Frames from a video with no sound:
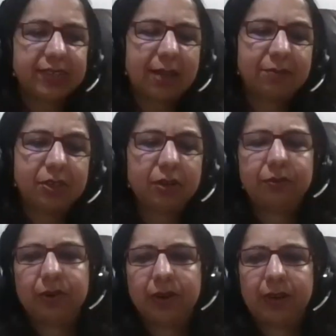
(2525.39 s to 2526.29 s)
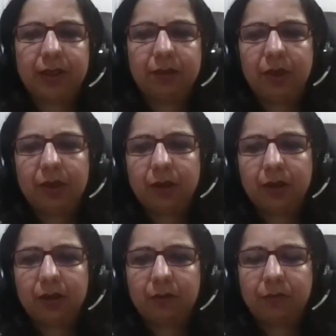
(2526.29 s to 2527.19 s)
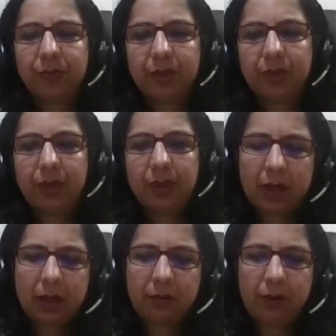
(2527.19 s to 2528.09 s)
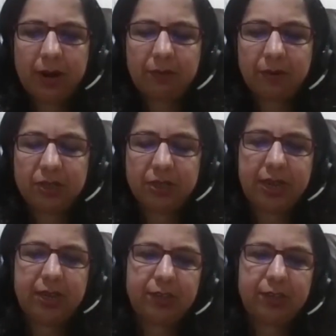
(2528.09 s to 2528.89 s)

Absolutely. I mean, what I would say is